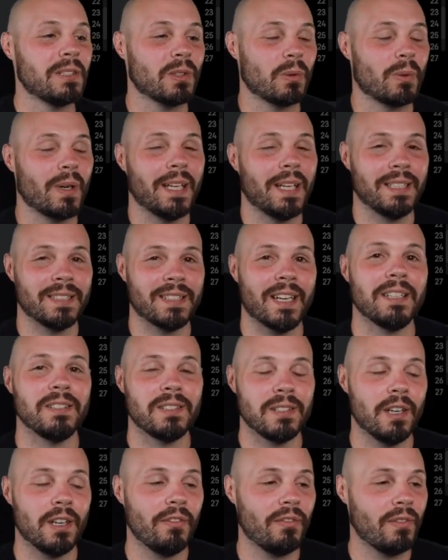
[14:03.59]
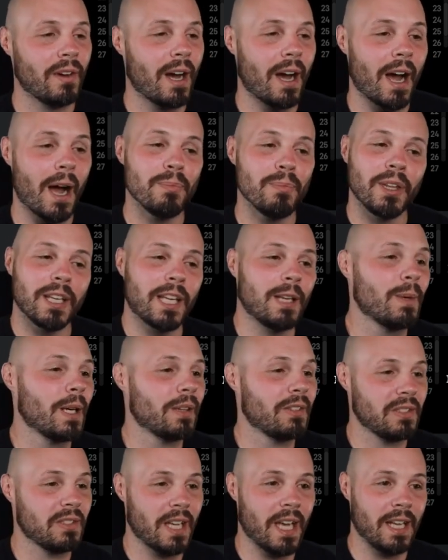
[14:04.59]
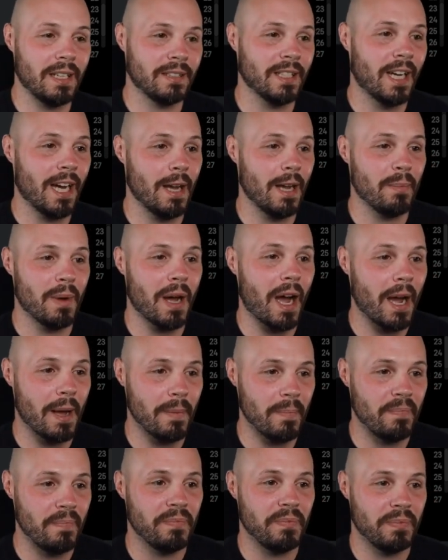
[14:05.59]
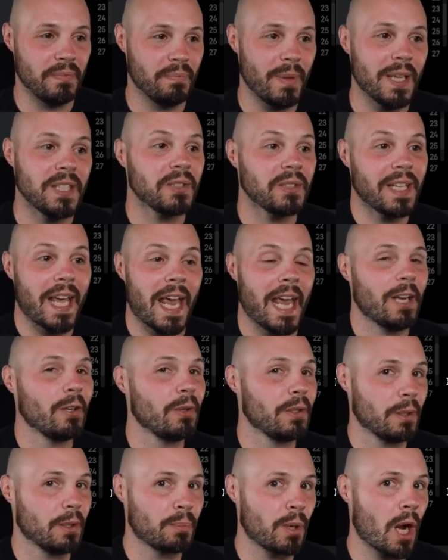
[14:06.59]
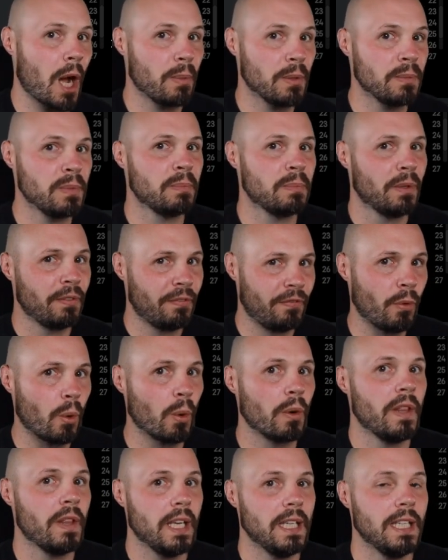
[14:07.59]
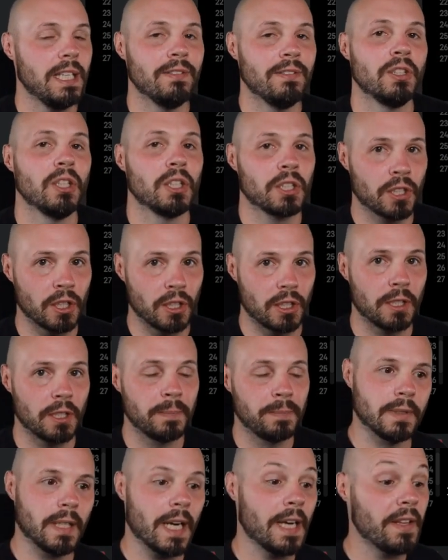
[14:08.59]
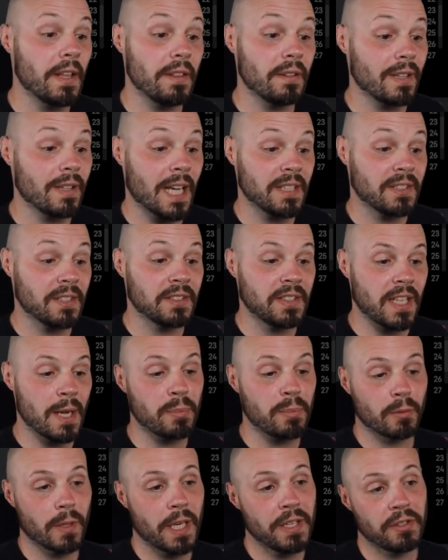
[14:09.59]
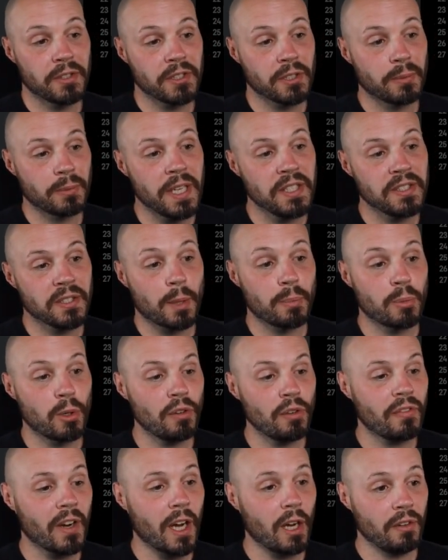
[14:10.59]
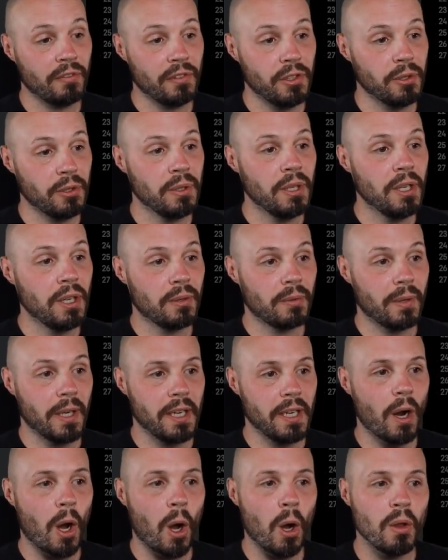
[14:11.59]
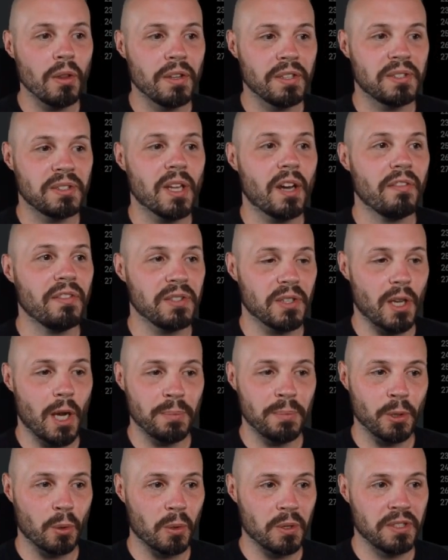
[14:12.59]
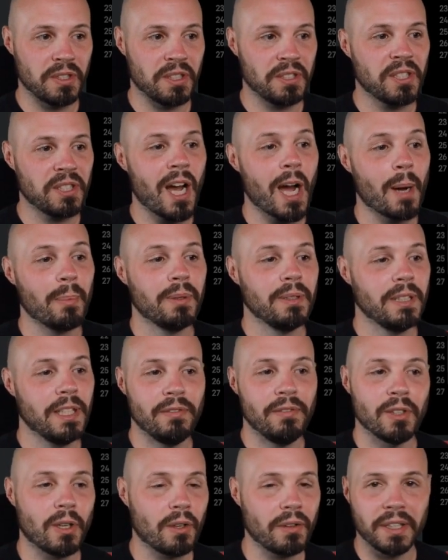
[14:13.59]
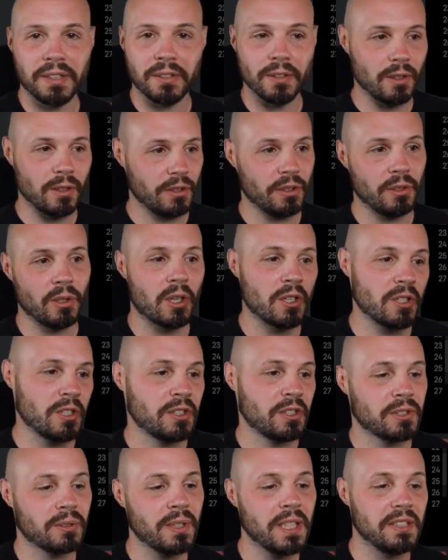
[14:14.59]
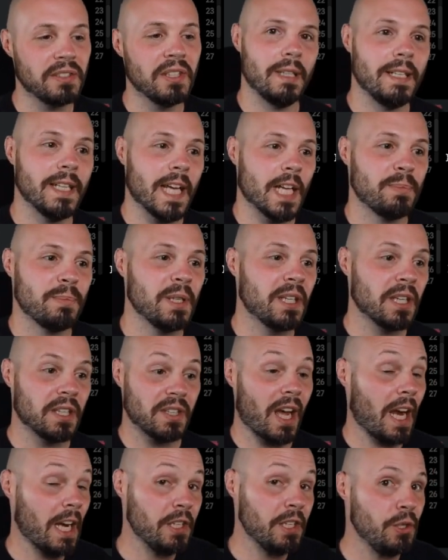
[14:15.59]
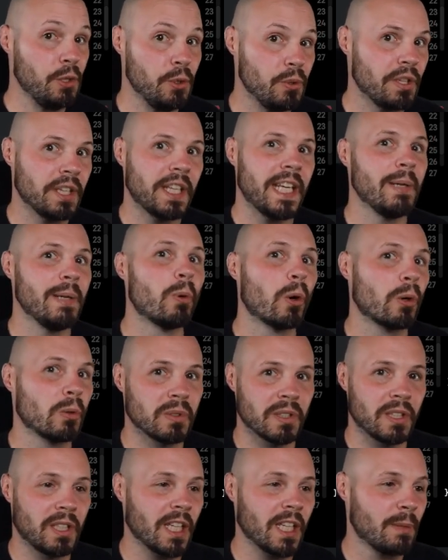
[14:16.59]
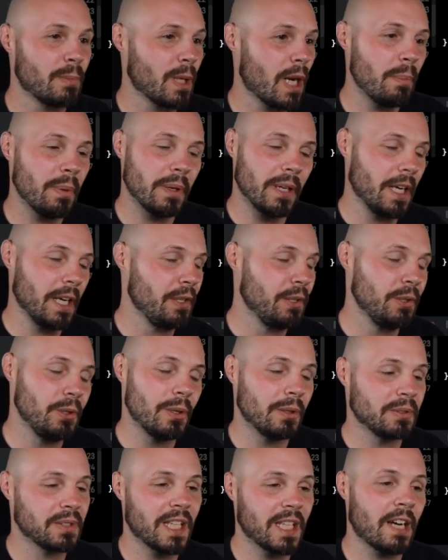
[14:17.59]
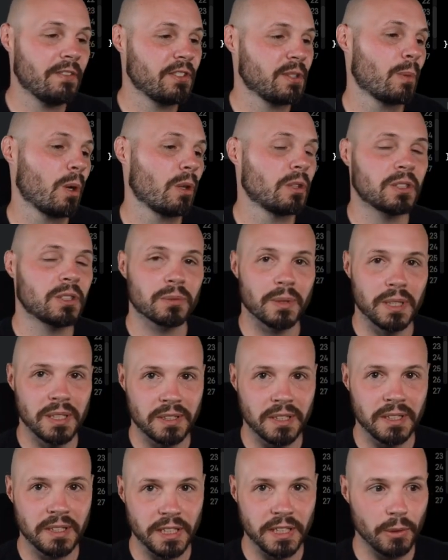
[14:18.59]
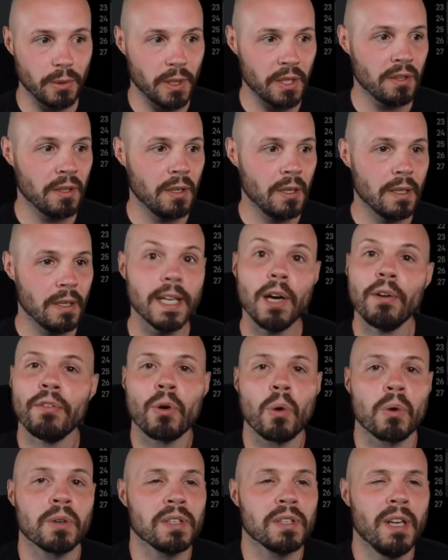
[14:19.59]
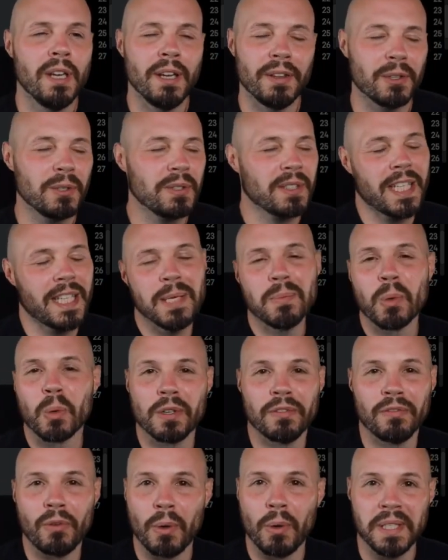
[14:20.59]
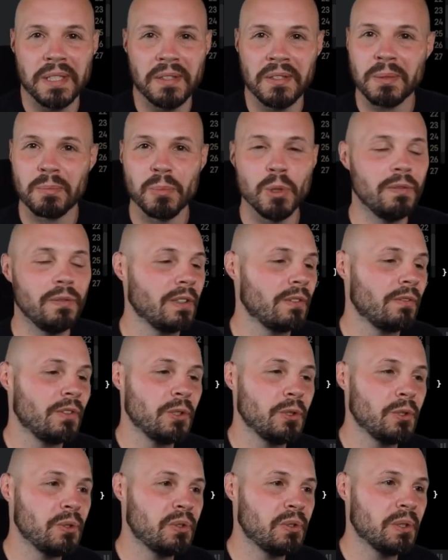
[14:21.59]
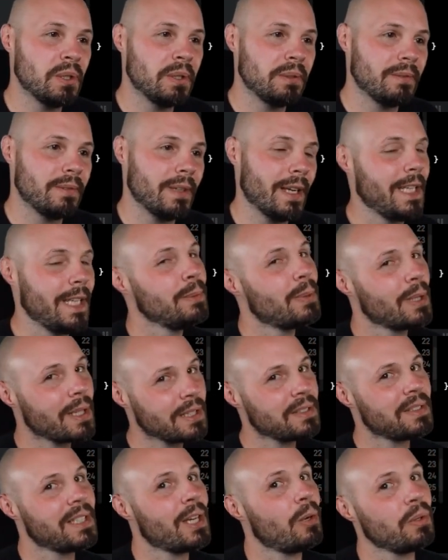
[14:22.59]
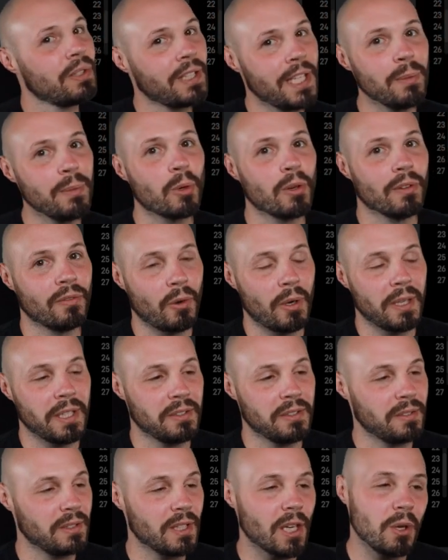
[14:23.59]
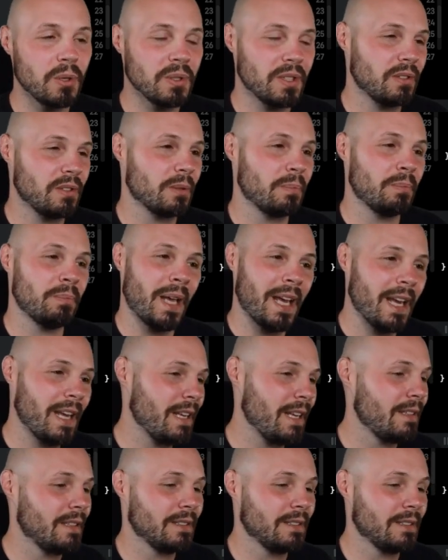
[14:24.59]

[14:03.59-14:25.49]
So when I design stuff, I'm thinking about this ahead of time. I'm basically handling the problems before they even occur. And then the last example, right? There's a reason our profile view, right? All this stuff is up towards the top, even on the larger screens. And that's because I knew the keyboard was going to come up and I knew I was going to have smaller screens to deal with. Now, of course, there's keyboard avoidance, moving views. Anybody that's dealt with keyboard avoidance knows it's a pain.